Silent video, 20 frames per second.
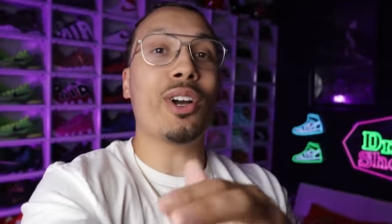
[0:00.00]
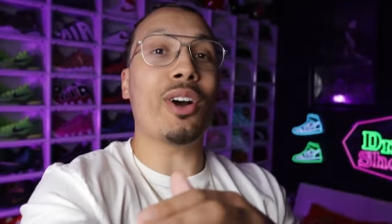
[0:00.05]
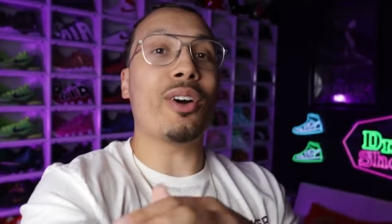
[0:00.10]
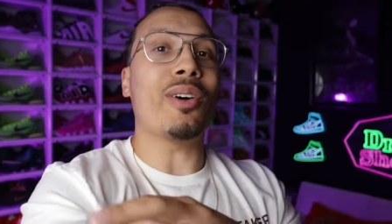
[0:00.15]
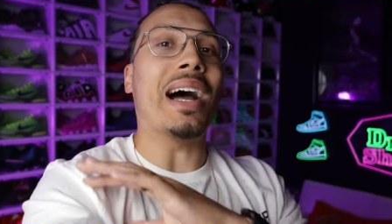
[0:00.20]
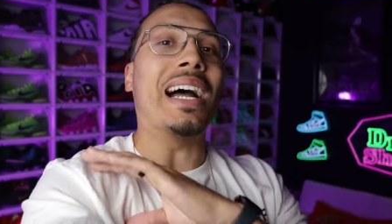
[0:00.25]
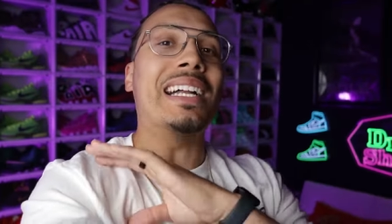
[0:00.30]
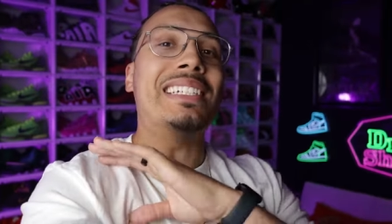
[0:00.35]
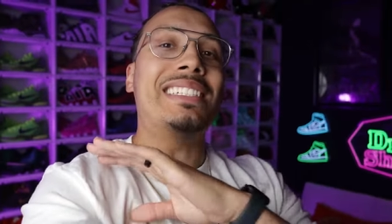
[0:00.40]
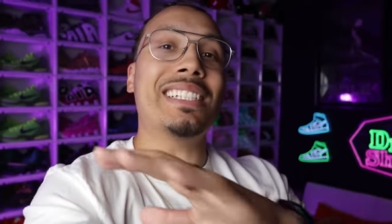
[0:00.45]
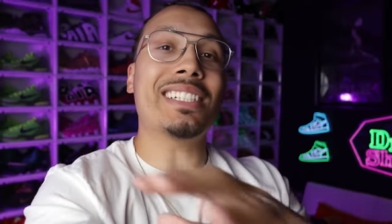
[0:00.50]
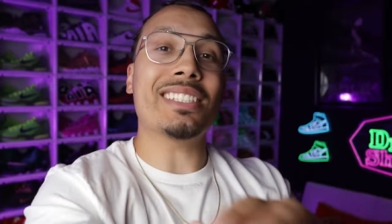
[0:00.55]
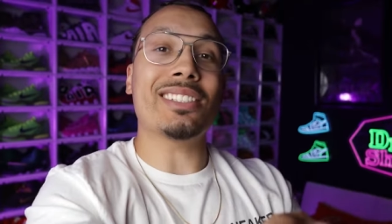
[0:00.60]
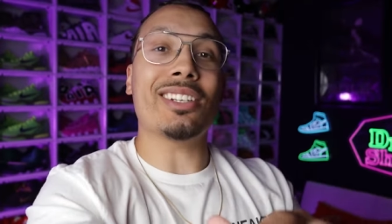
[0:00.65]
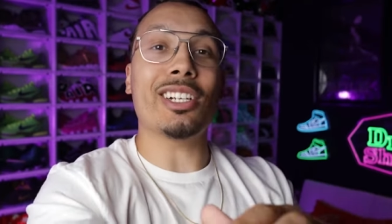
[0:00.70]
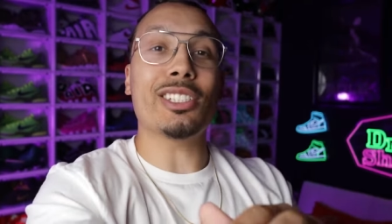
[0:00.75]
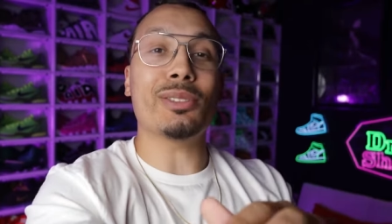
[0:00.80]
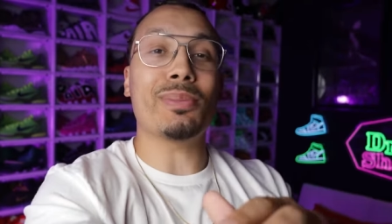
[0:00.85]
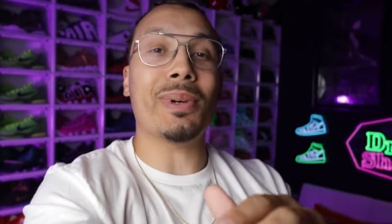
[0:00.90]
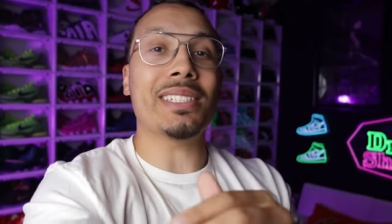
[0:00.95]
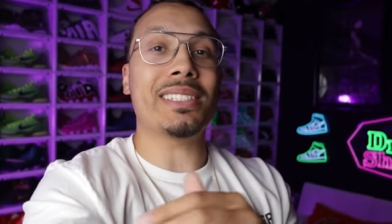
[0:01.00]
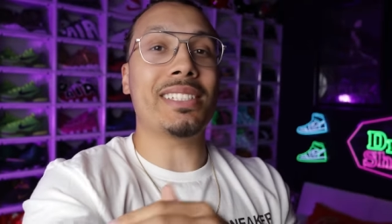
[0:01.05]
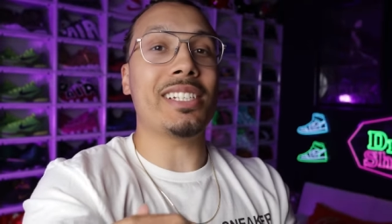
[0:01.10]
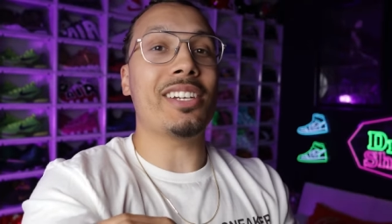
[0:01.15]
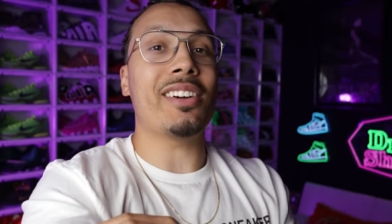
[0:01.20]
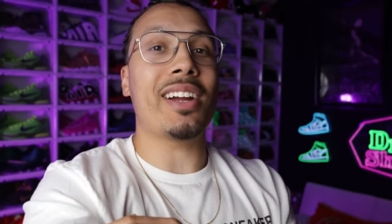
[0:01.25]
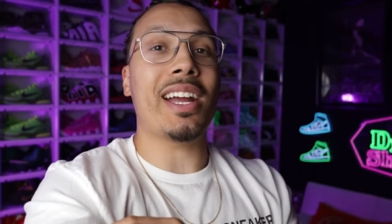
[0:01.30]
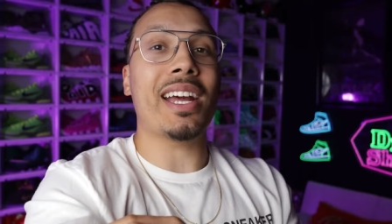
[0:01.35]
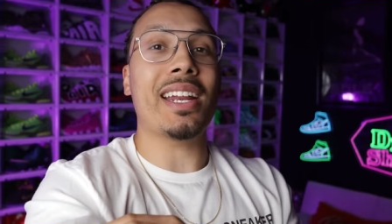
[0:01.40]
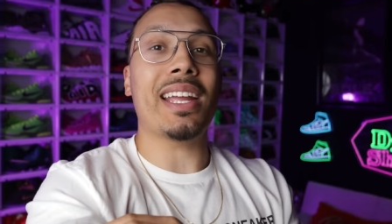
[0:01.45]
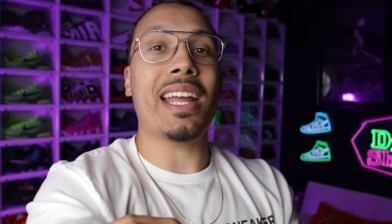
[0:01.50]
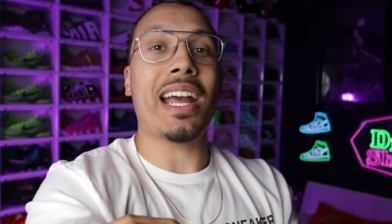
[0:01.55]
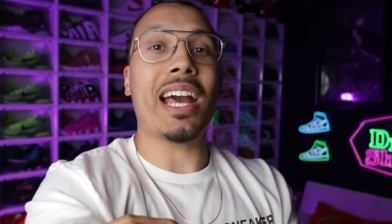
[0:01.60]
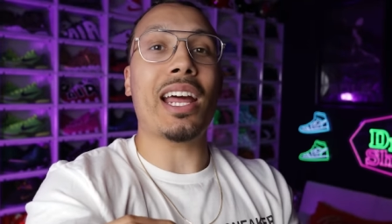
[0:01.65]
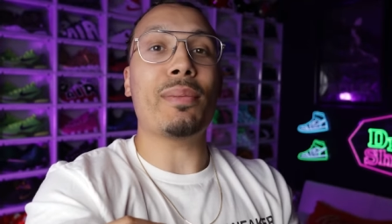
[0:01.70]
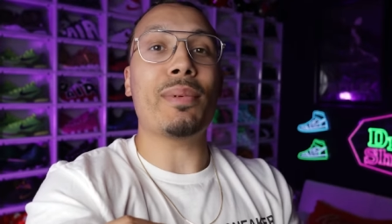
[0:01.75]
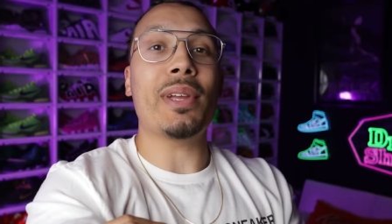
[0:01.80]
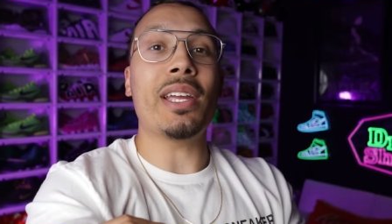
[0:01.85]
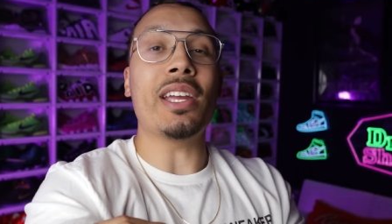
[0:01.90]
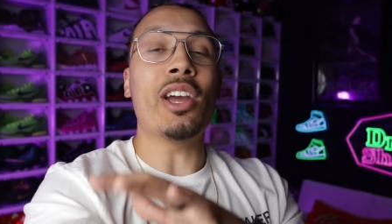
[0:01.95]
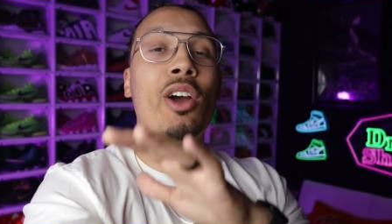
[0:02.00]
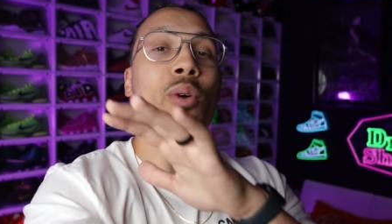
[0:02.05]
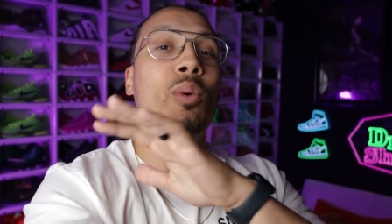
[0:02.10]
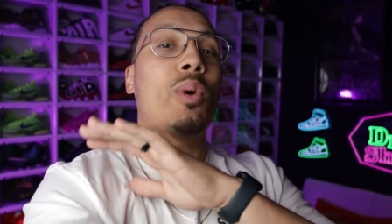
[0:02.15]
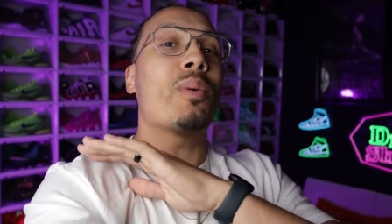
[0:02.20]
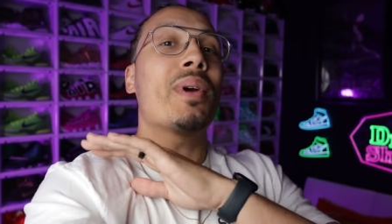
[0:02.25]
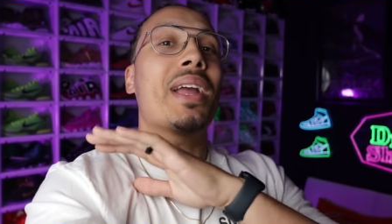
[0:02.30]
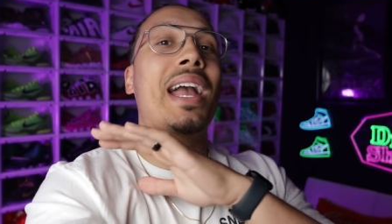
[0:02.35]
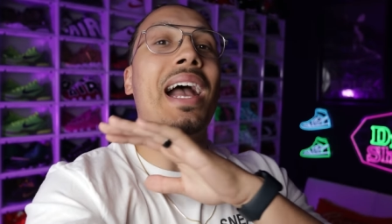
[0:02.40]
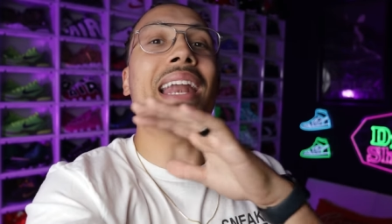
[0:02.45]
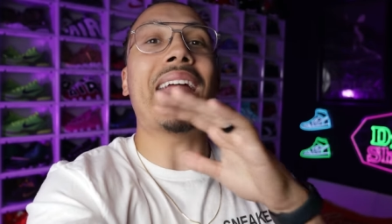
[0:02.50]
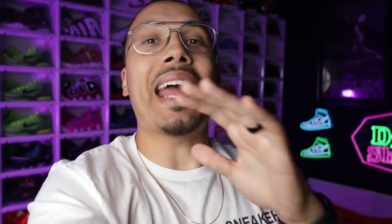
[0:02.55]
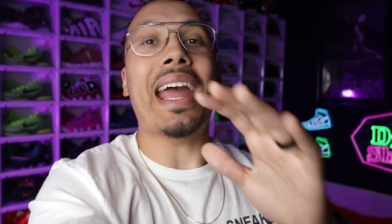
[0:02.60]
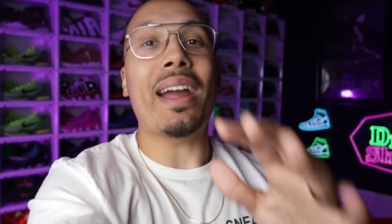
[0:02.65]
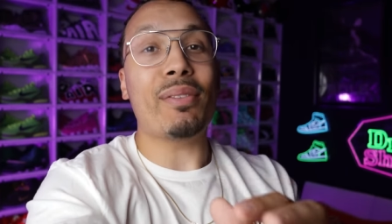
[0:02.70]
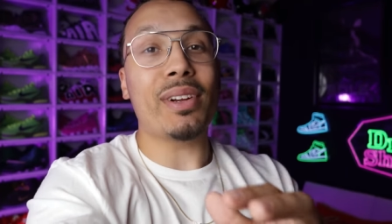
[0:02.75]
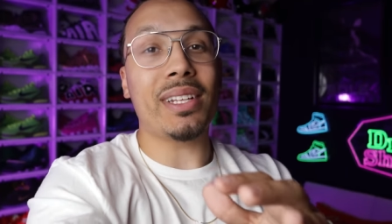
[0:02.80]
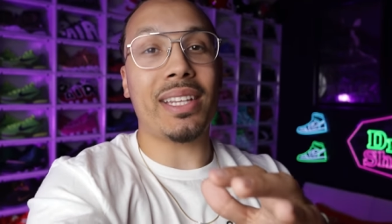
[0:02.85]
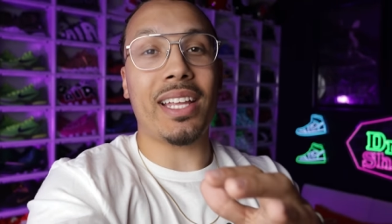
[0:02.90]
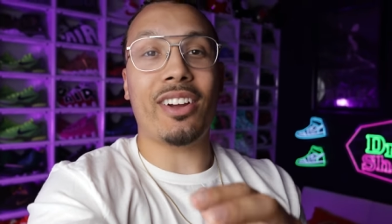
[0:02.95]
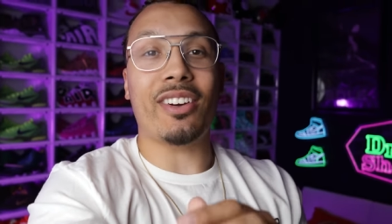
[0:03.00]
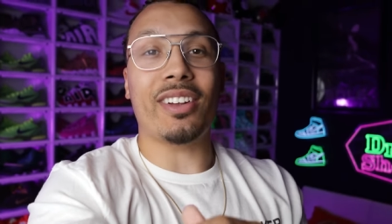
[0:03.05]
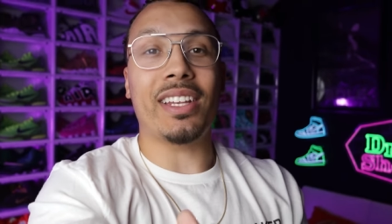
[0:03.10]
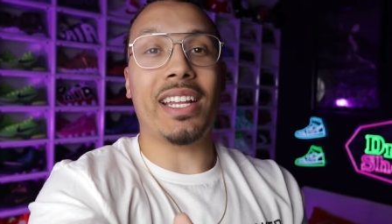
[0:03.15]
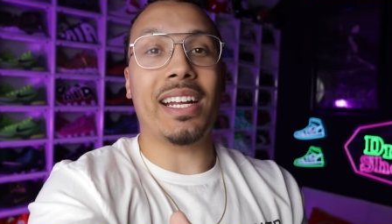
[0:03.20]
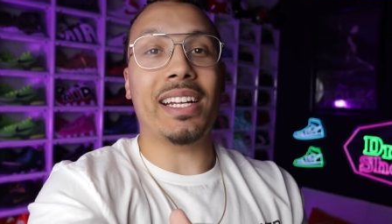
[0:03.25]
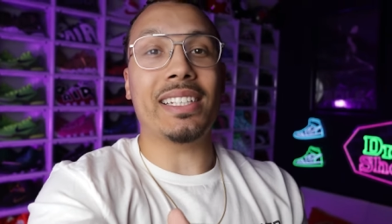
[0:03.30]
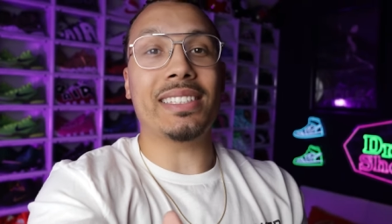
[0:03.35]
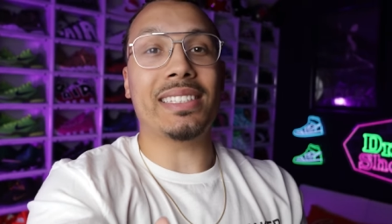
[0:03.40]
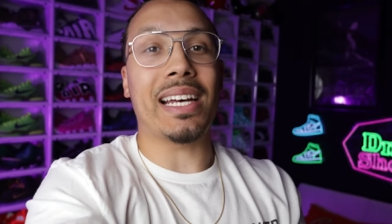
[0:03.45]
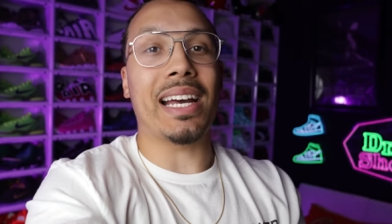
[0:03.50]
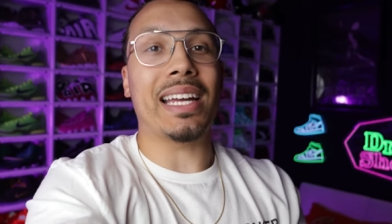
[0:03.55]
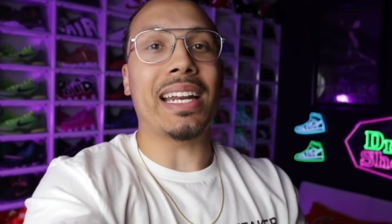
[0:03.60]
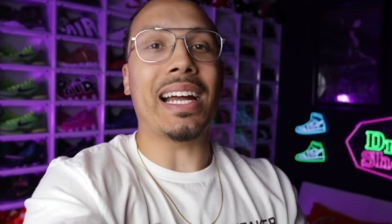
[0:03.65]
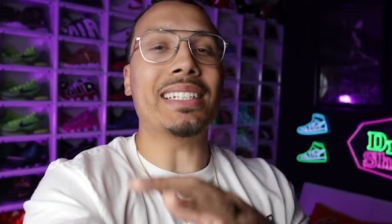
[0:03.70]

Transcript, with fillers: you go, I just launched my Sneakerhead Academy where we got everything on the inside.